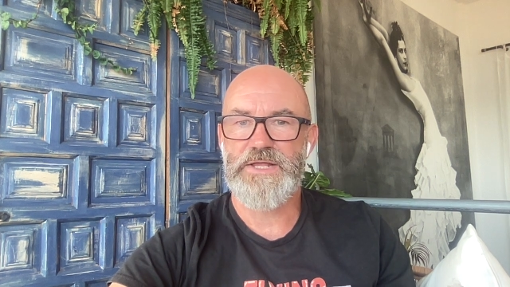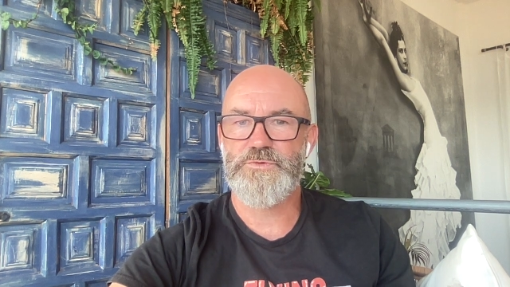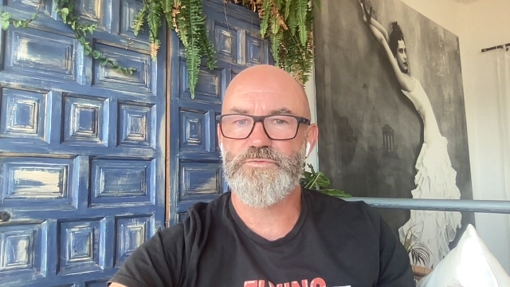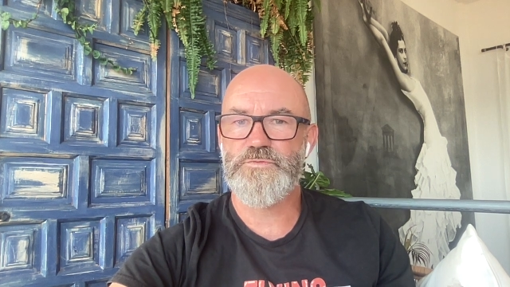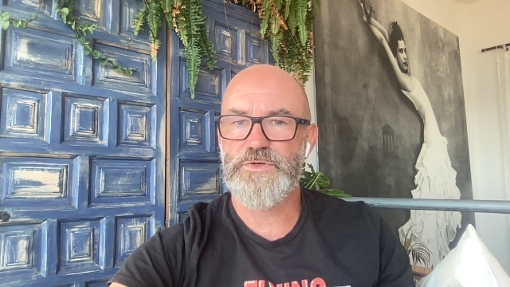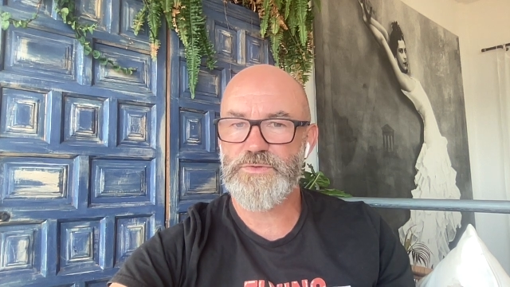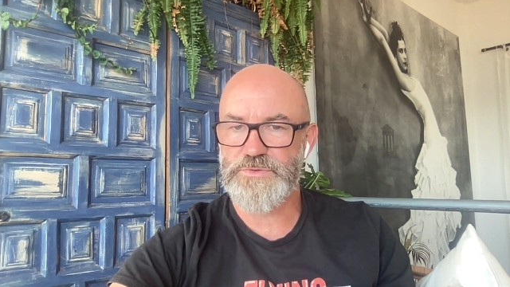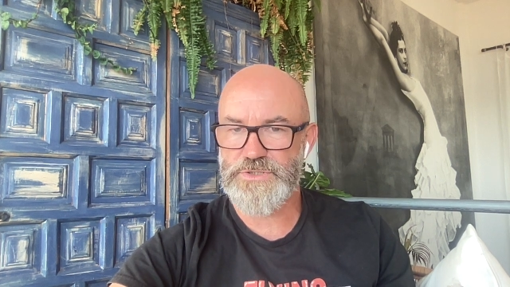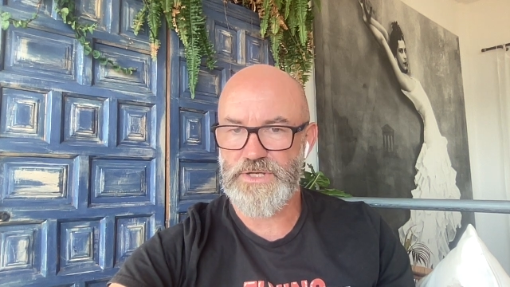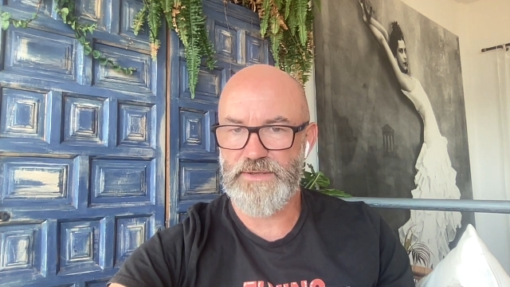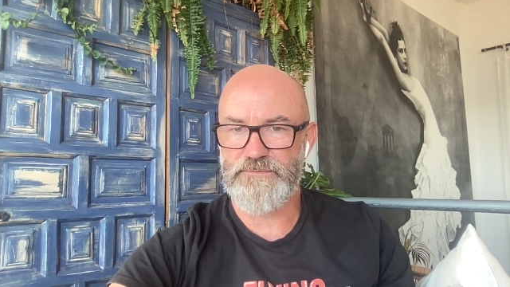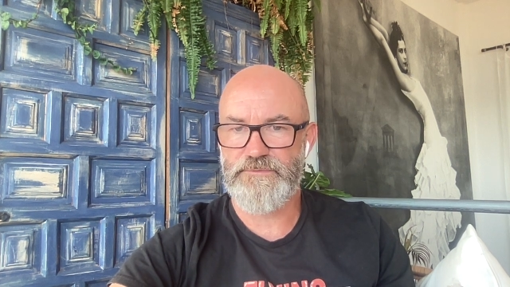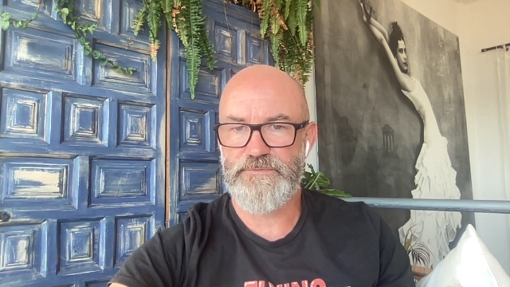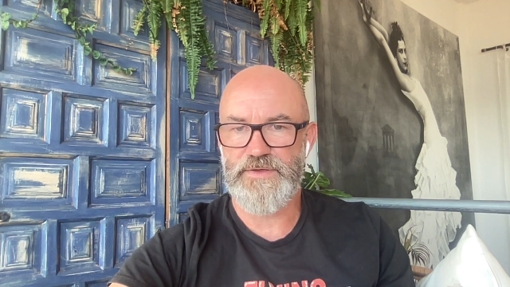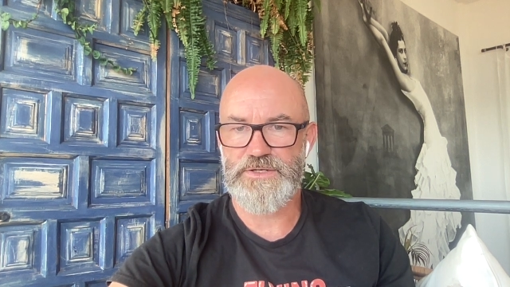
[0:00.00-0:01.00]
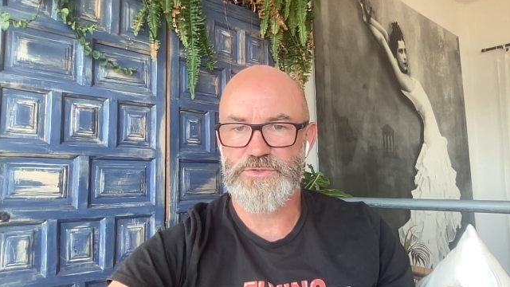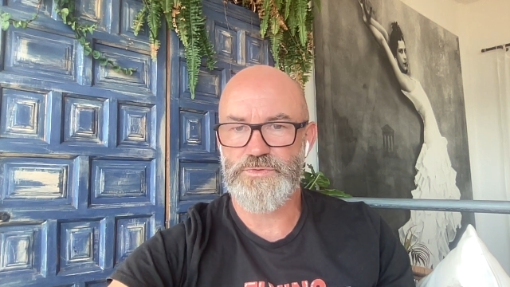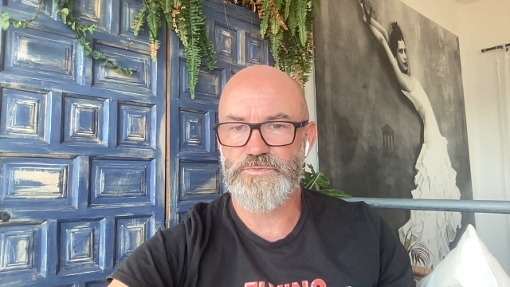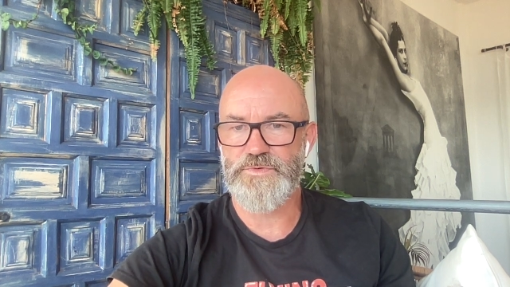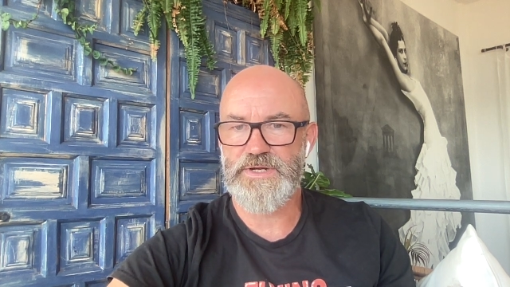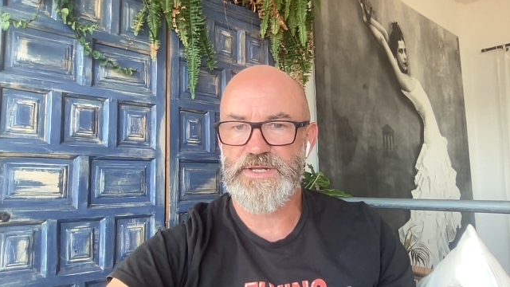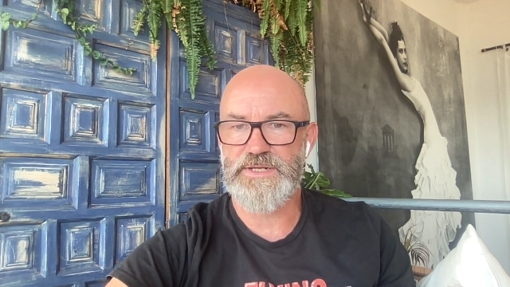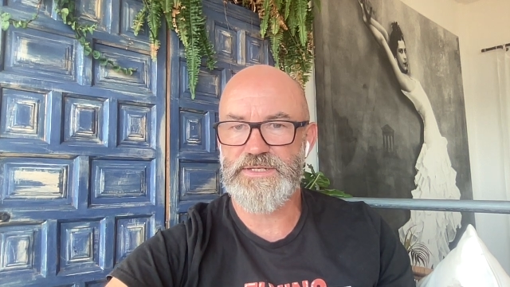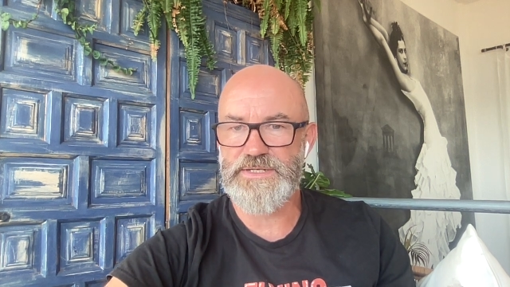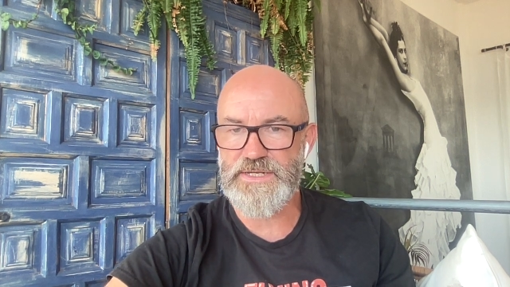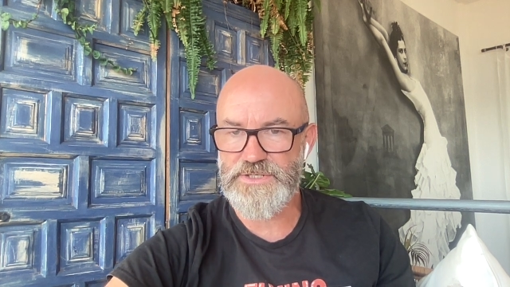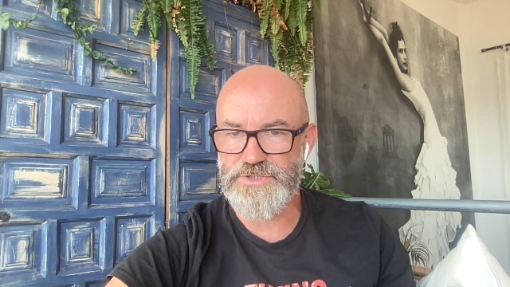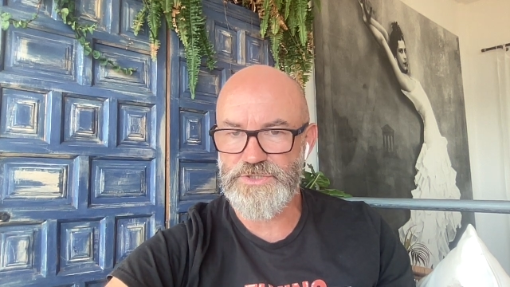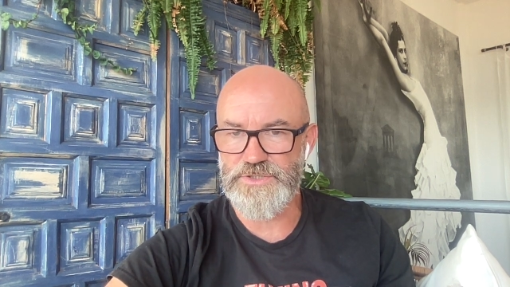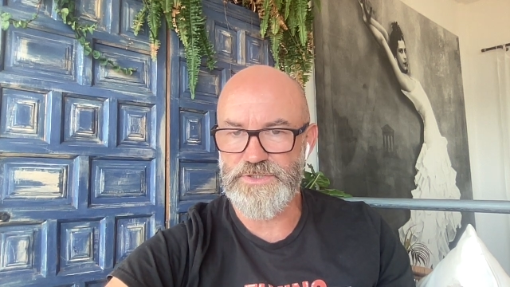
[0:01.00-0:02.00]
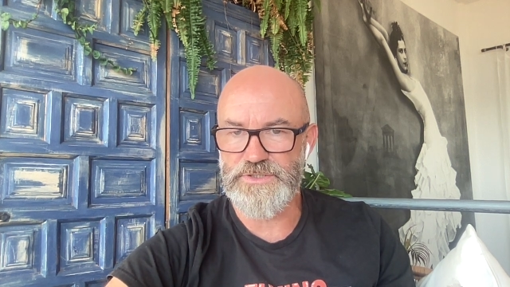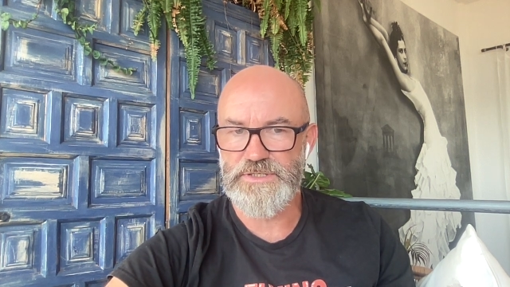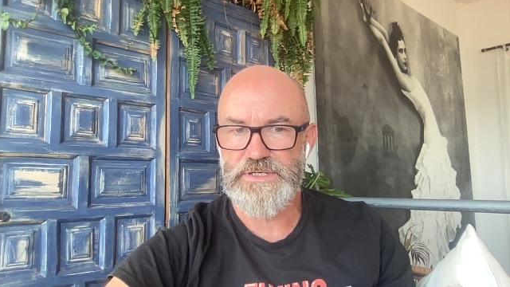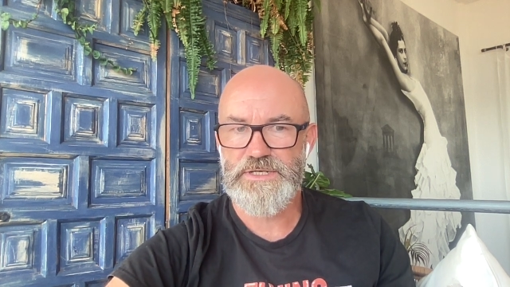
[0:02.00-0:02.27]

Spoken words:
and real-time facial recognition,